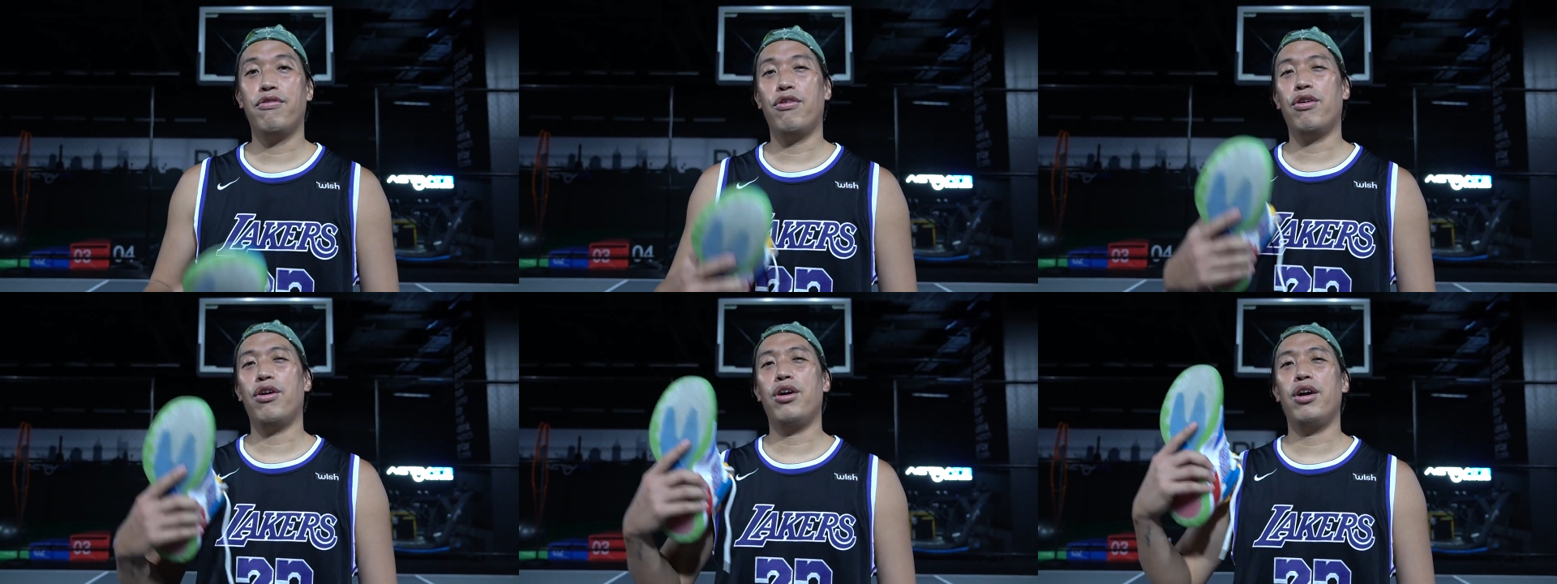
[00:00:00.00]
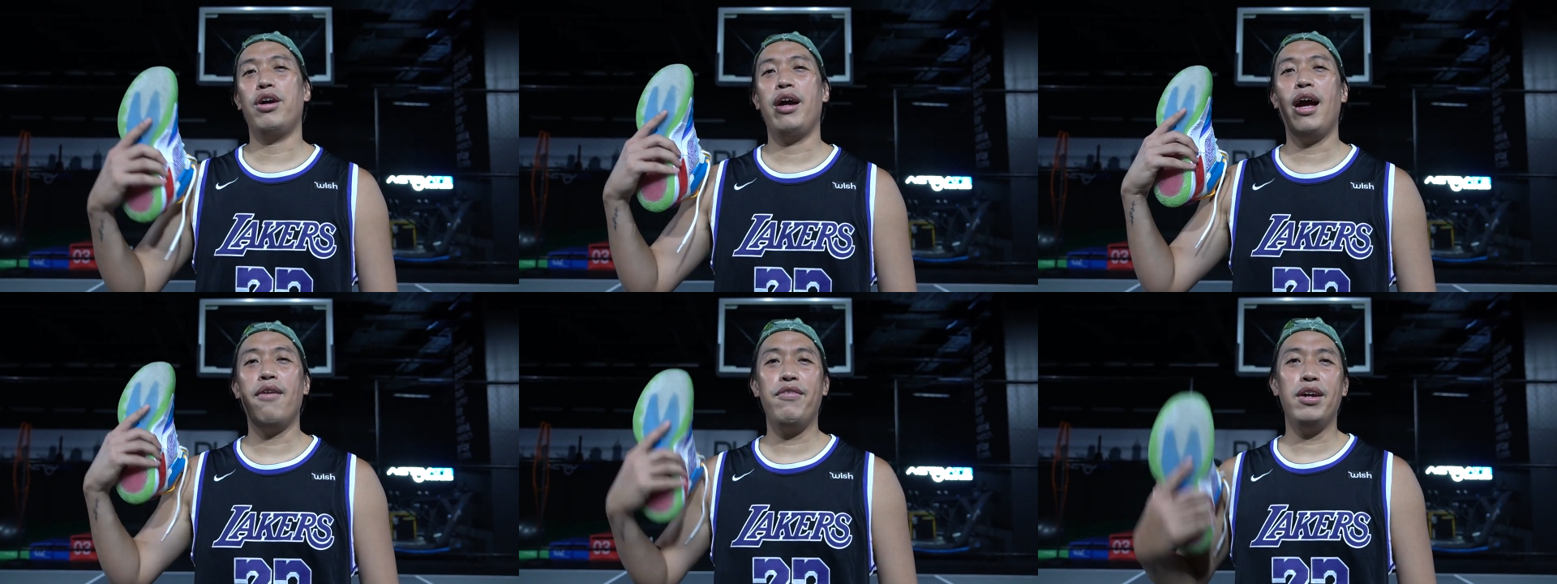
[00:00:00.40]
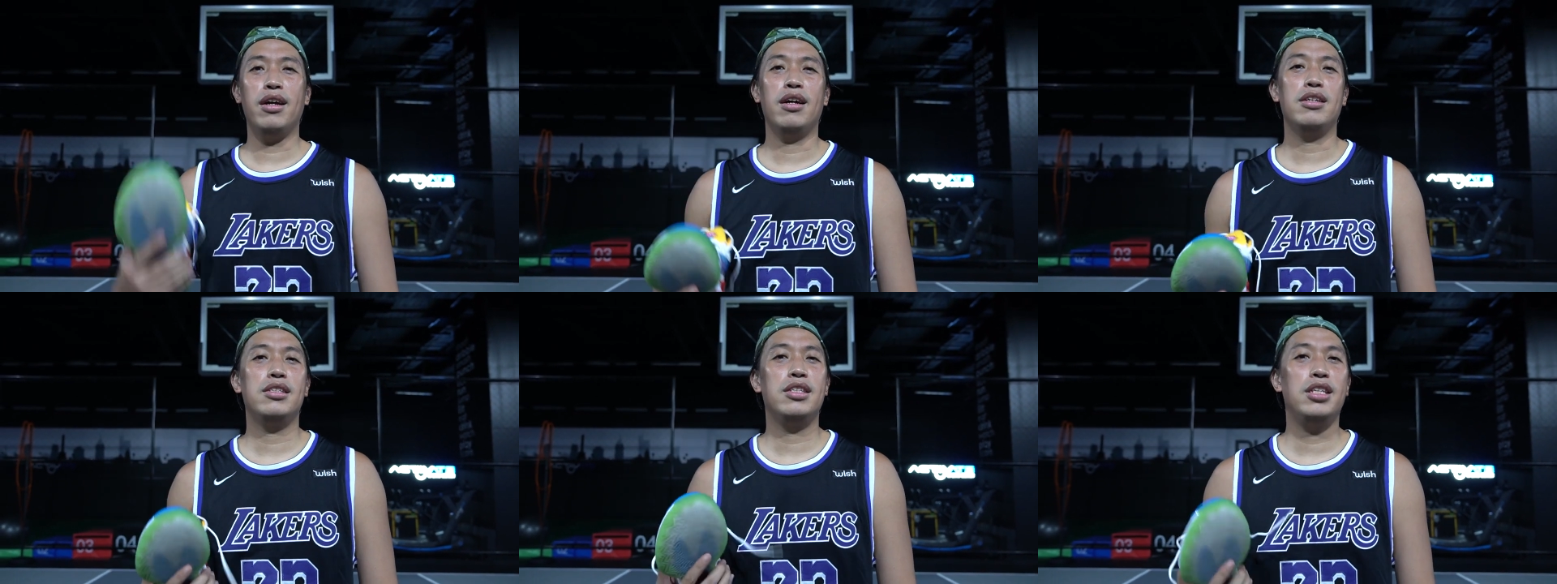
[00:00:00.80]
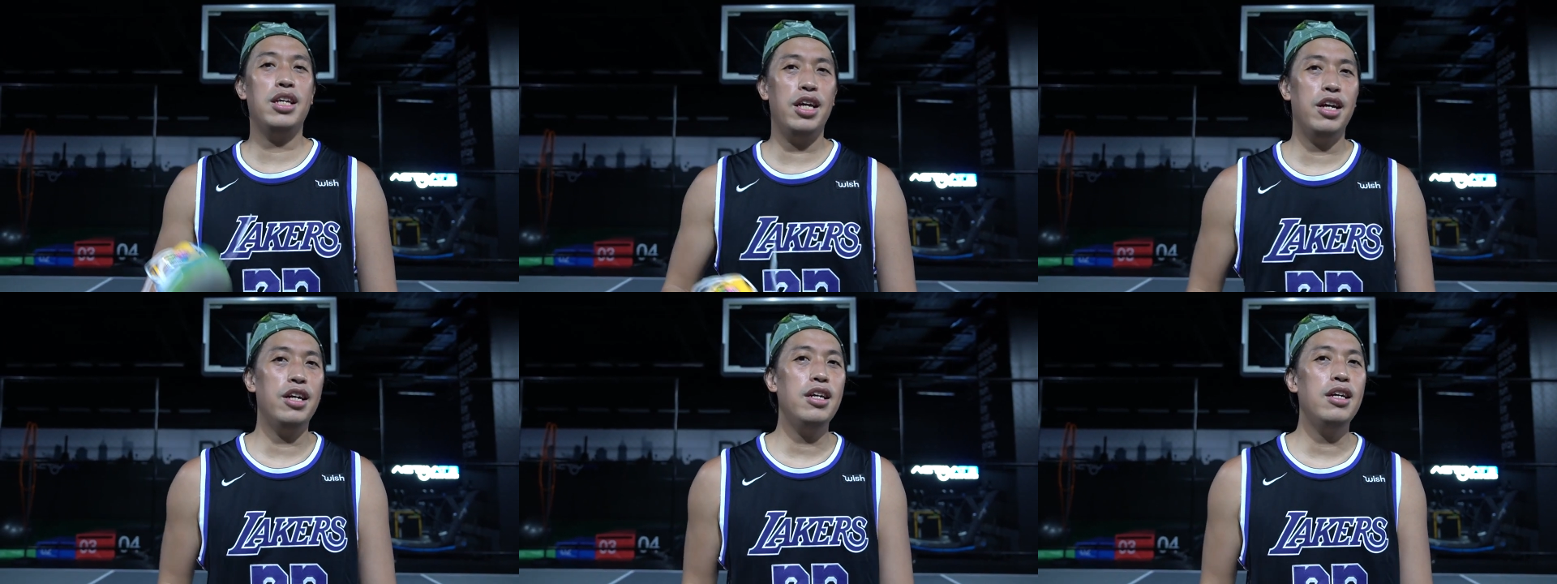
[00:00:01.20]
for having us
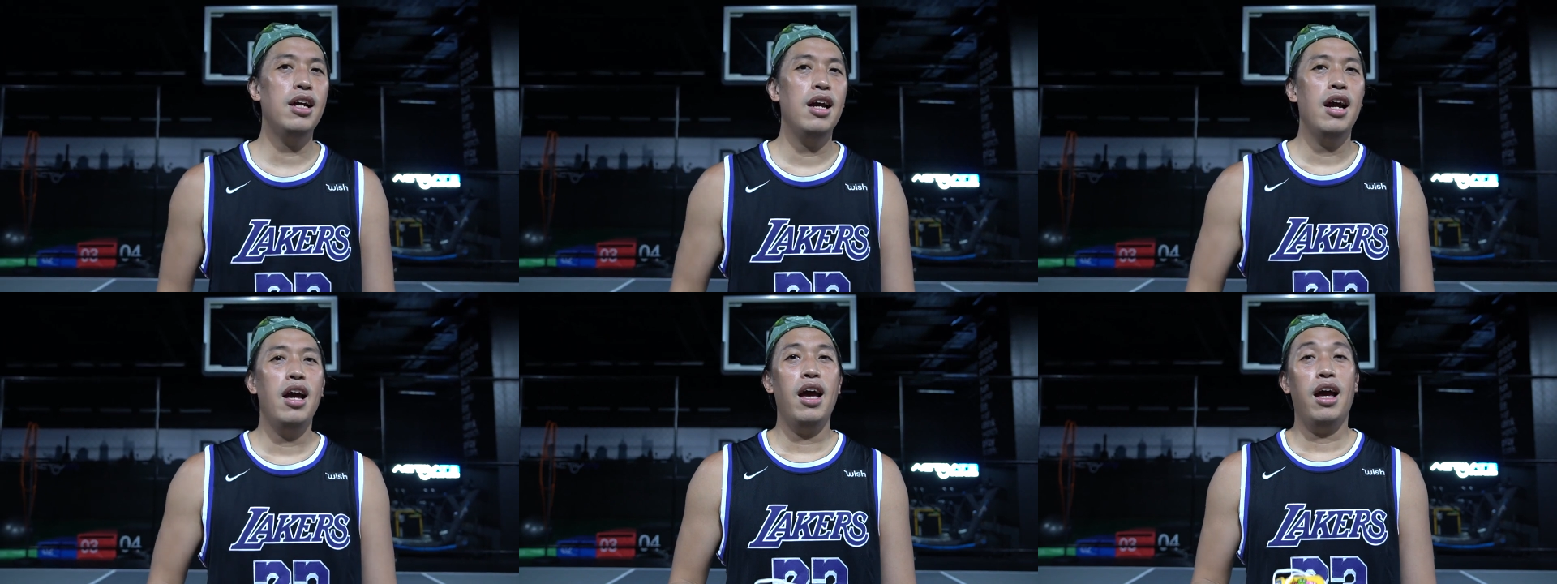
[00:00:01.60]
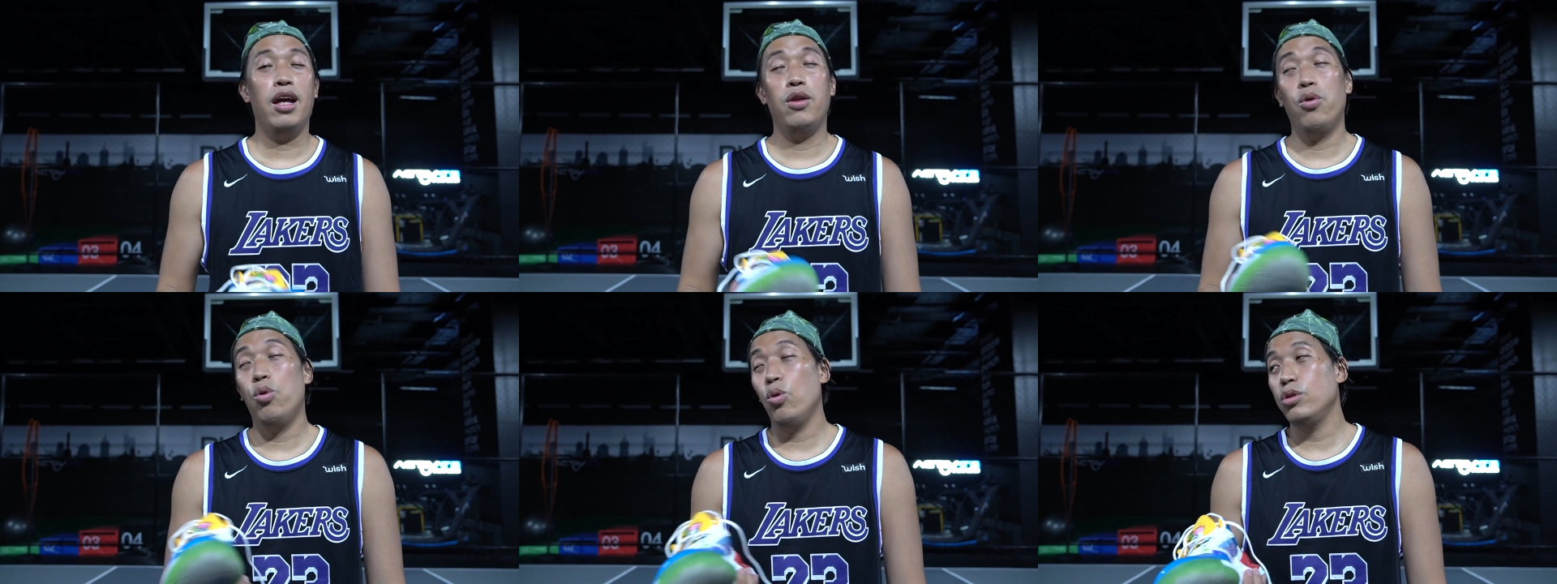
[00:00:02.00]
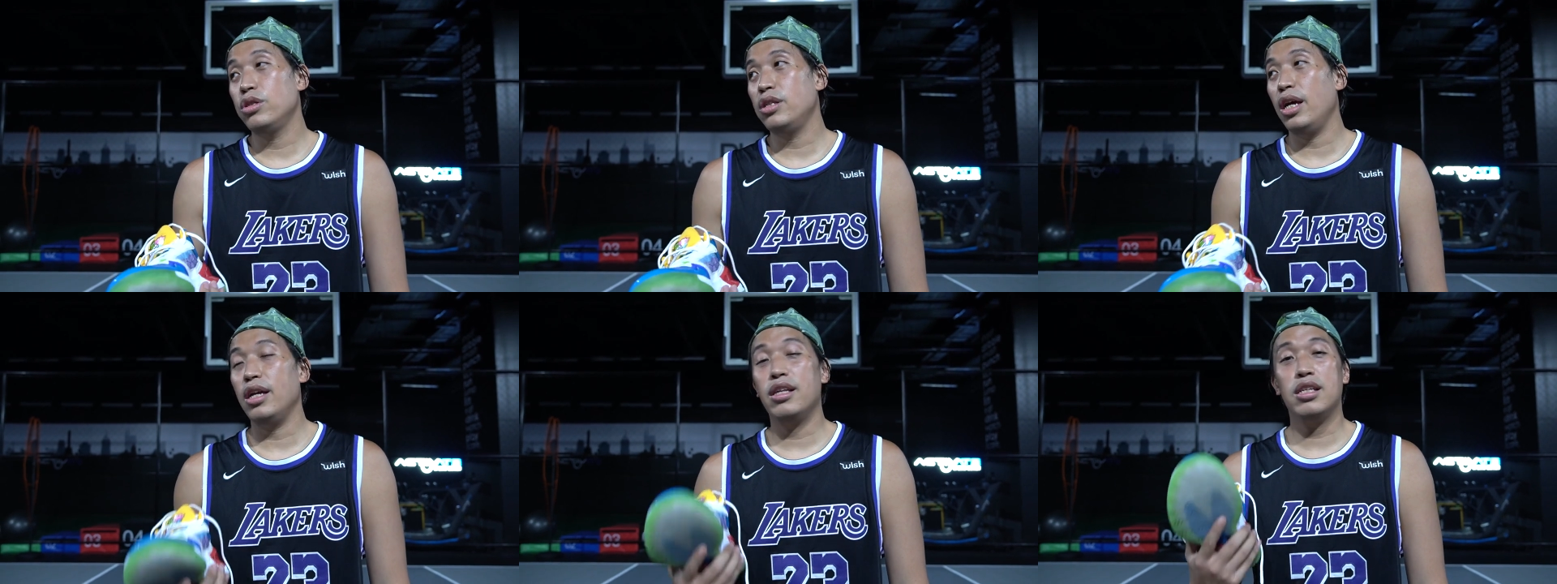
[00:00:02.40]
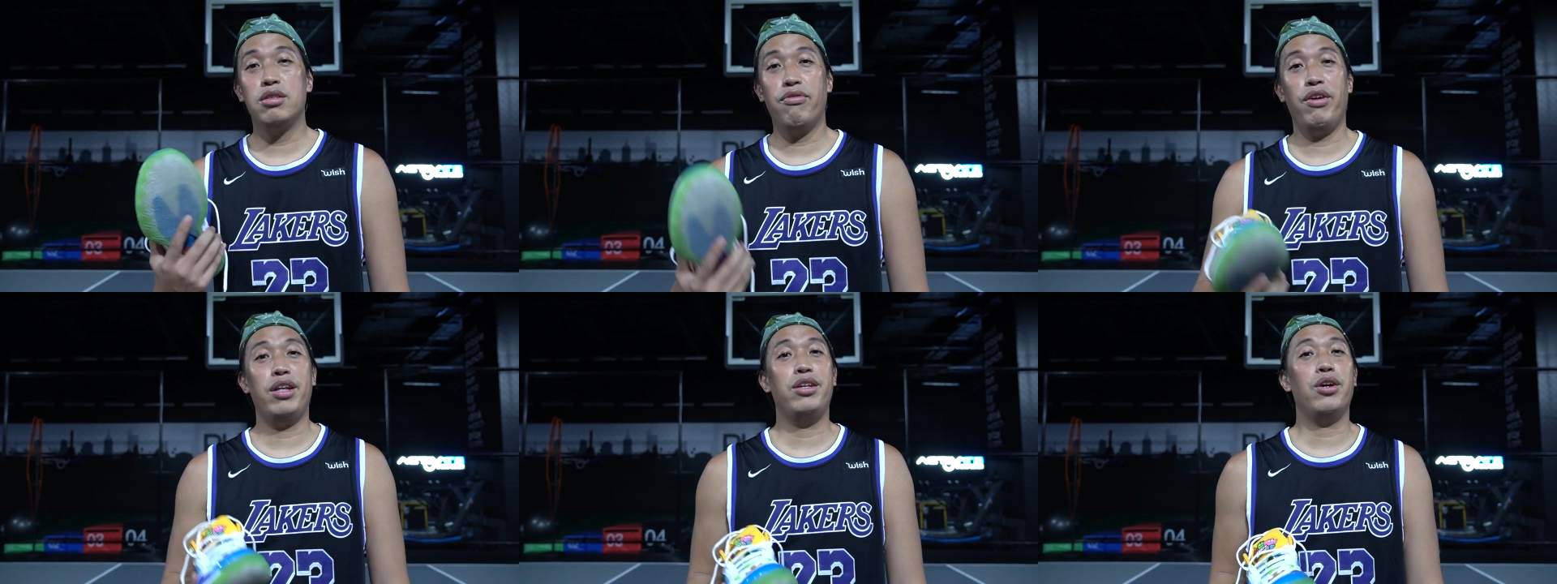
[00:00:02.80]
here and hosting this
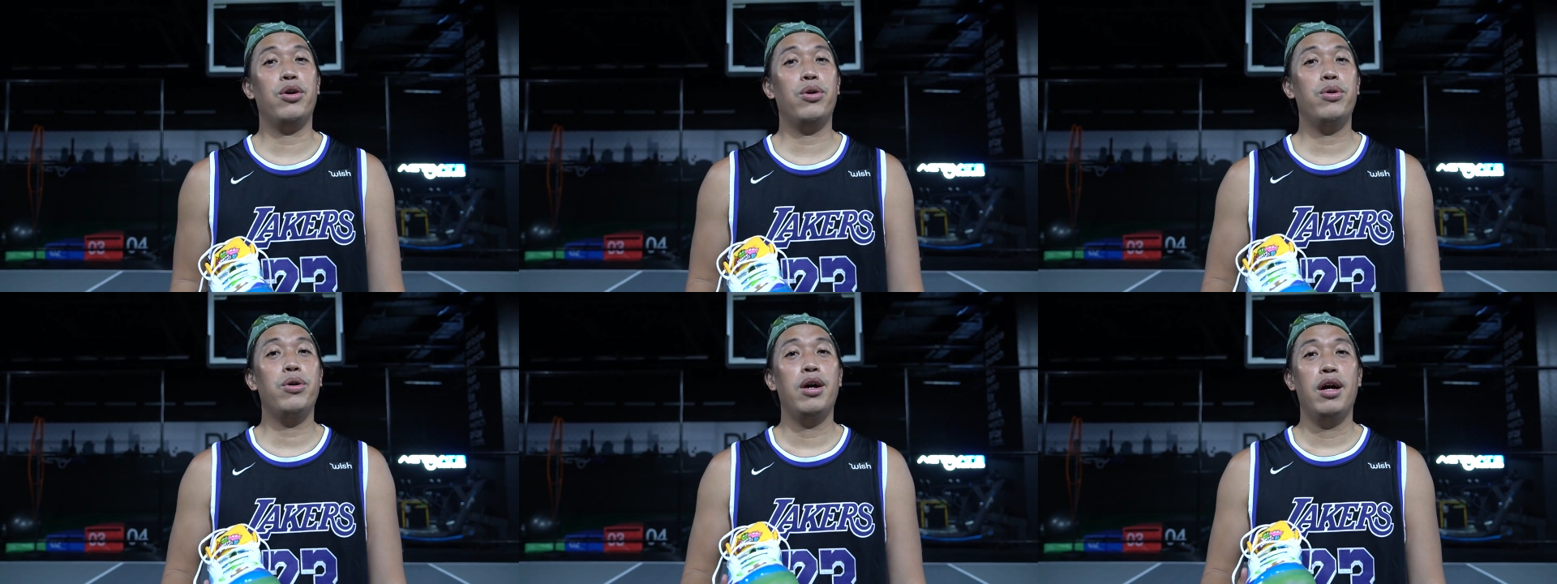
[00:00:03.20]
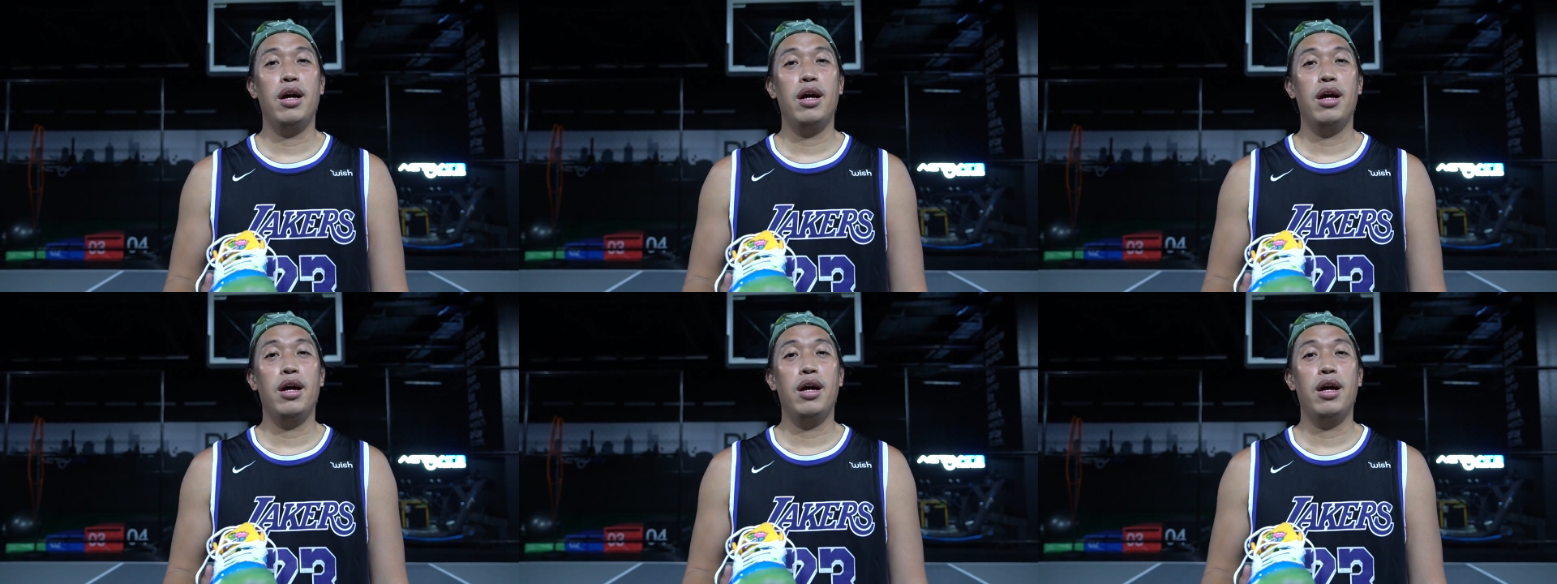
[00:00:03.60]
video.